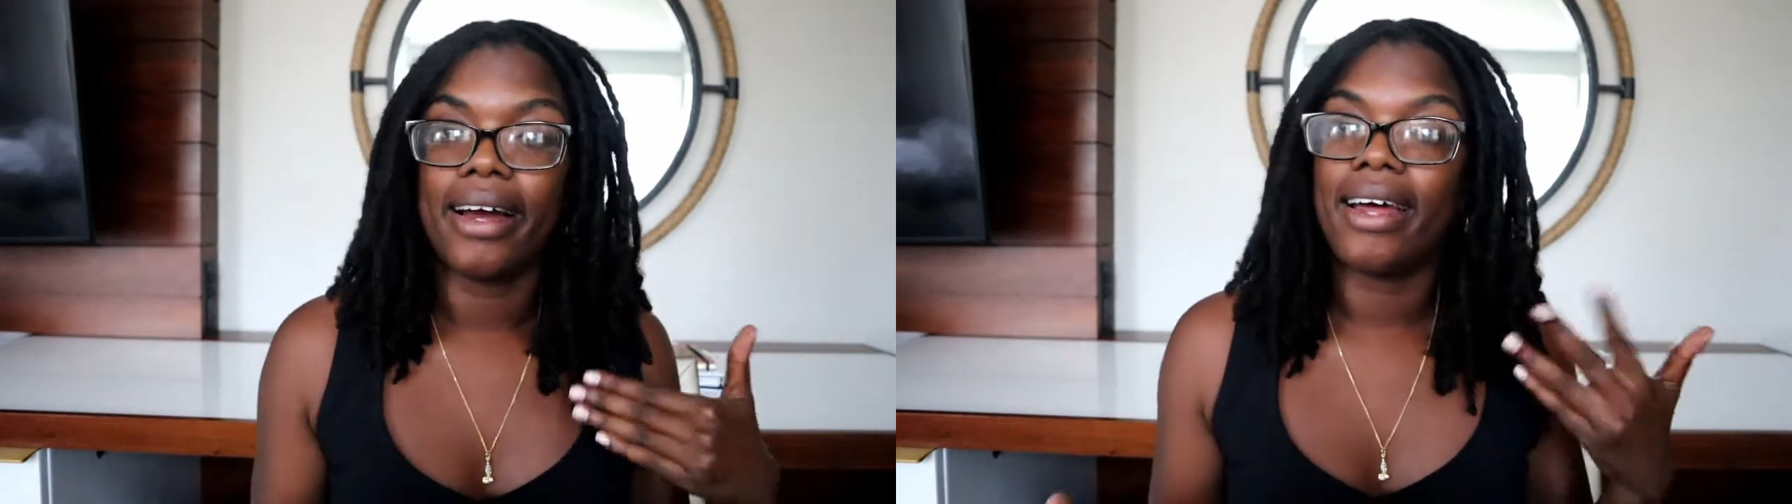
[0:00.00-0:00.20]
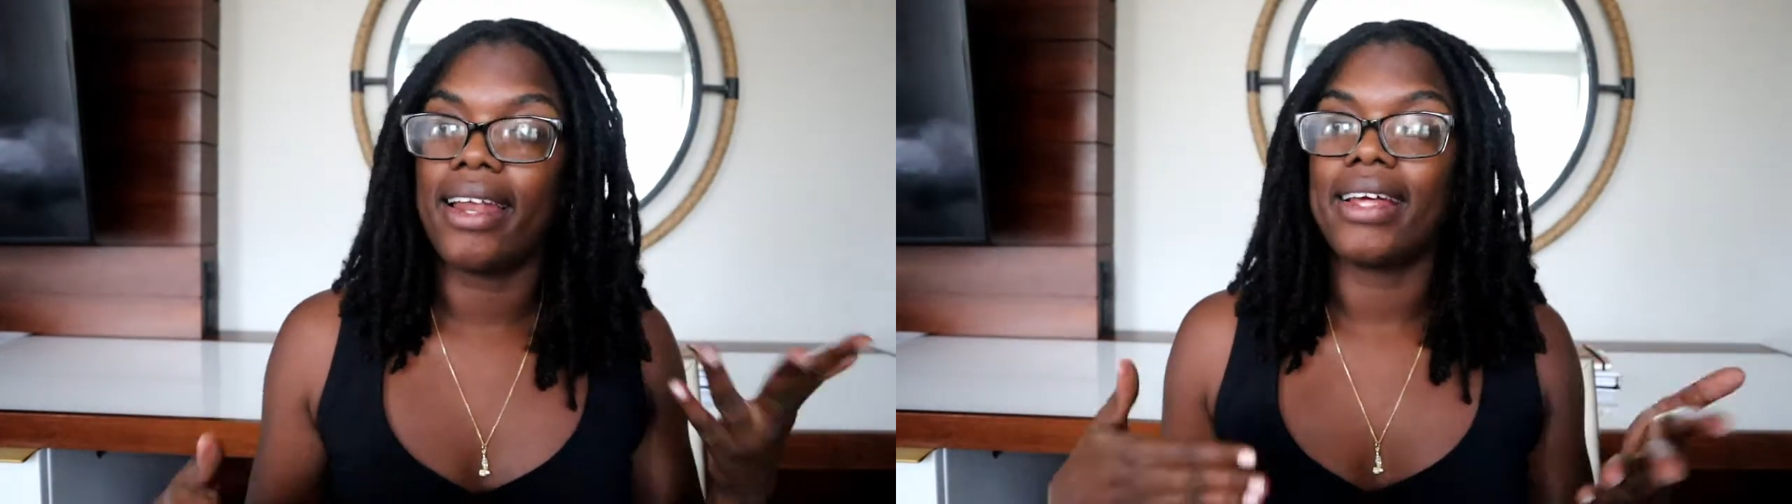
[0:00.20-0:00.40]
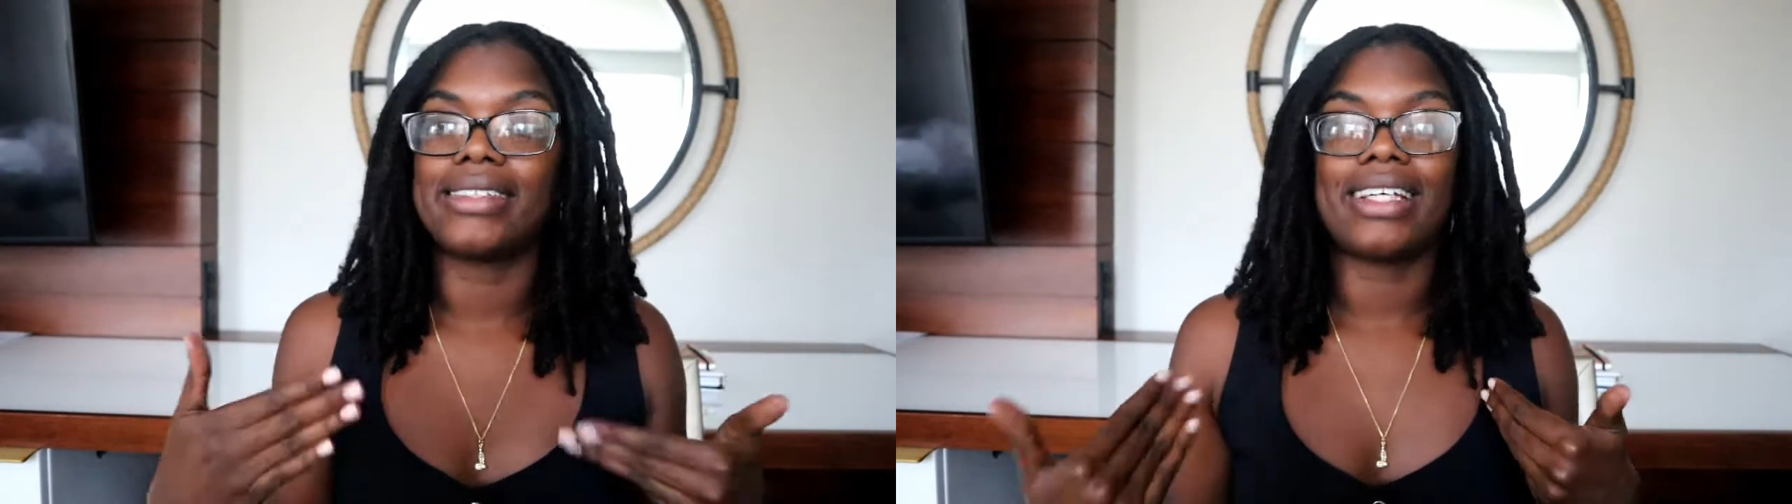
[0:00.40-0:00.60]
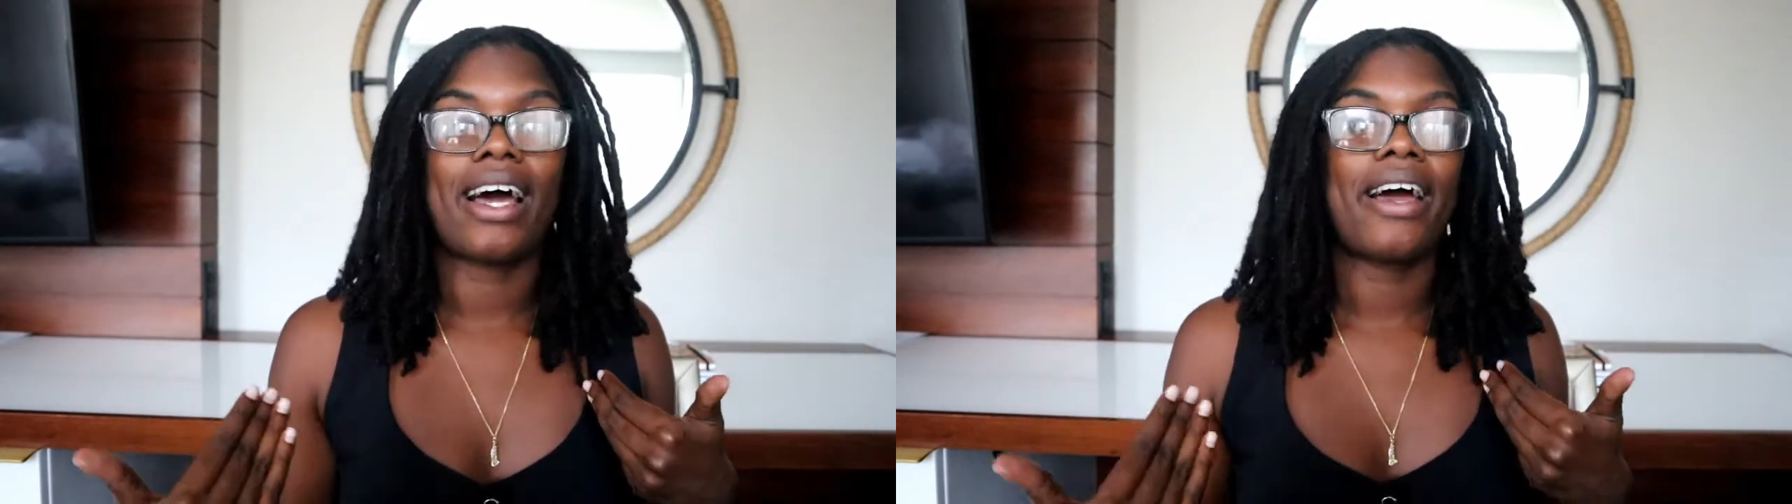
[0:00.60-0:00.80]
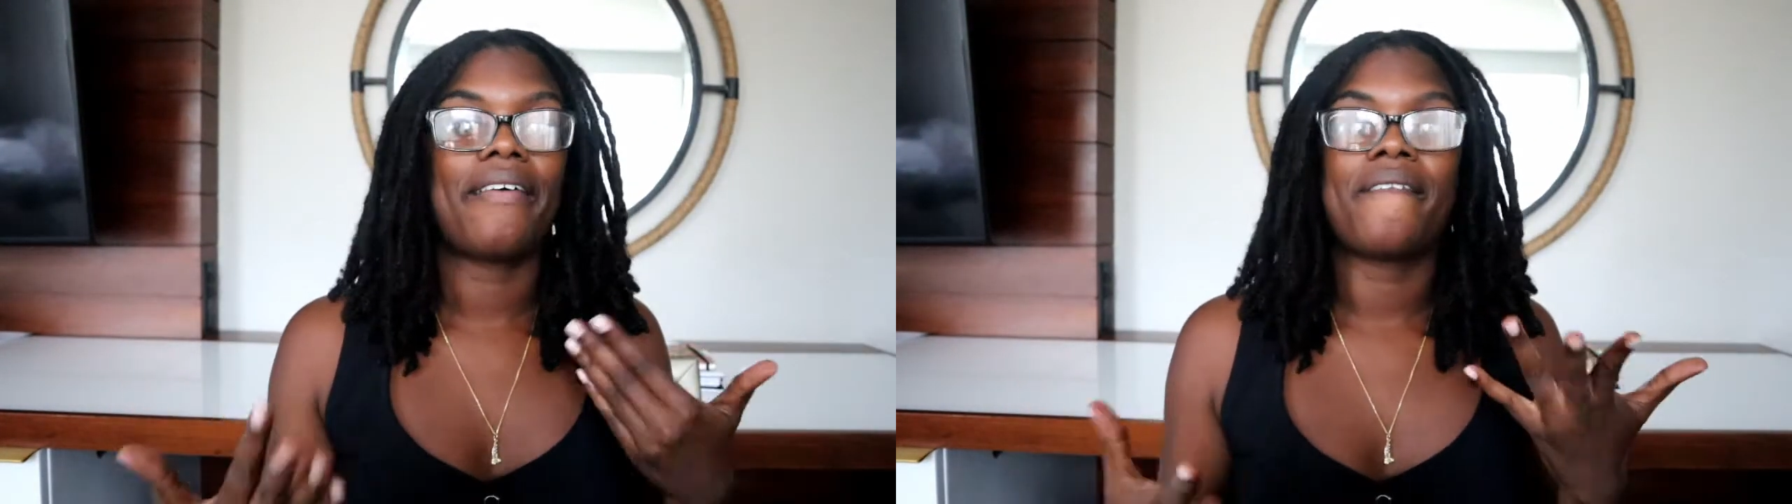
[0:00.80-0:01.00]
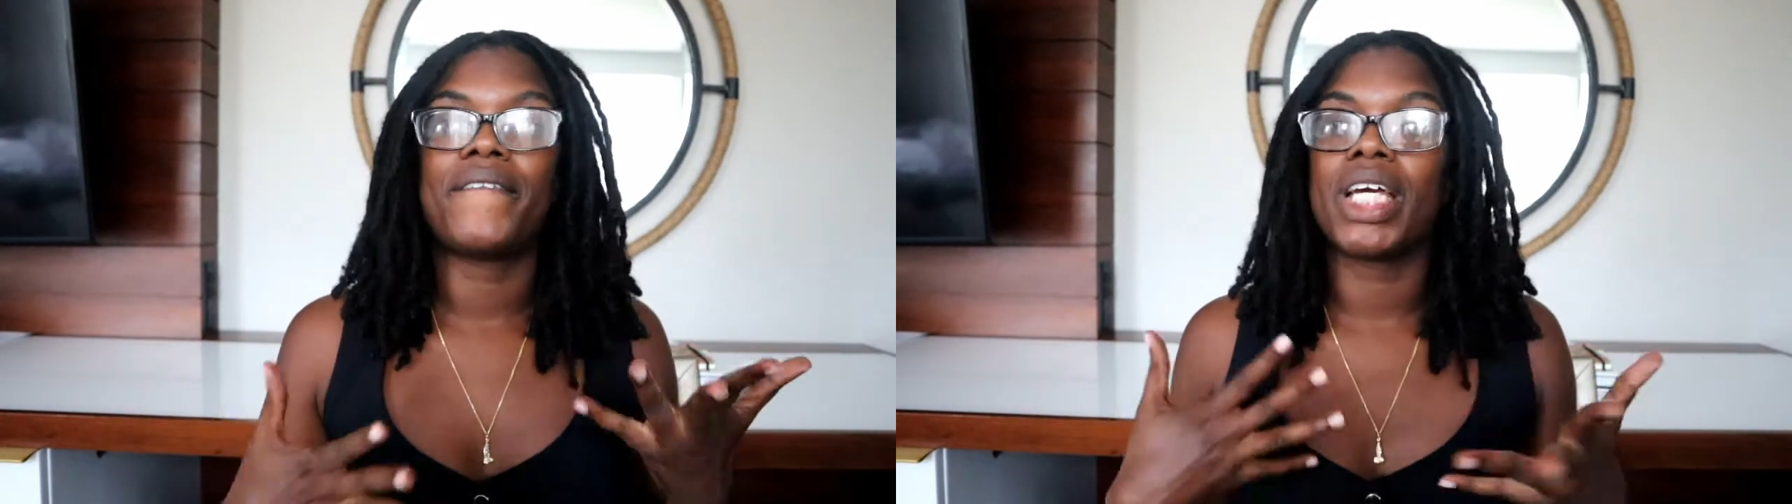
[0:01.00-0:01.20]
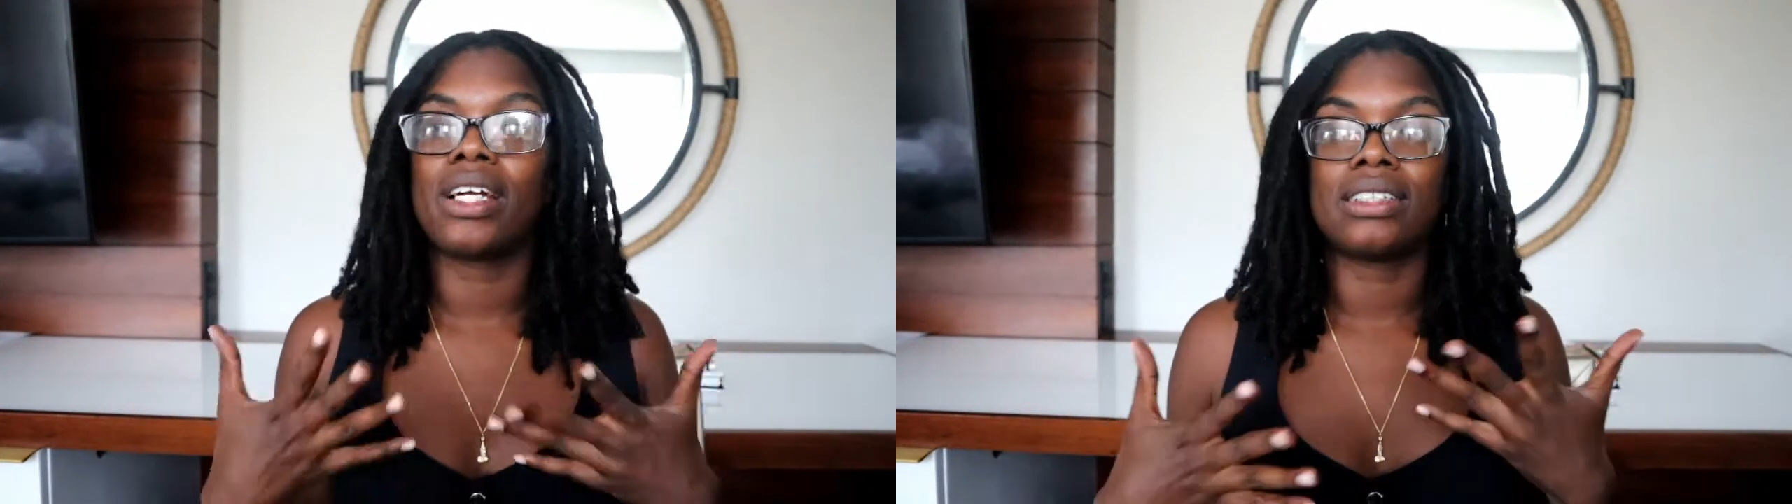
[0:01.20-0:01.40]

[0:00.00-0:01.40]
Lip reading: unless I figure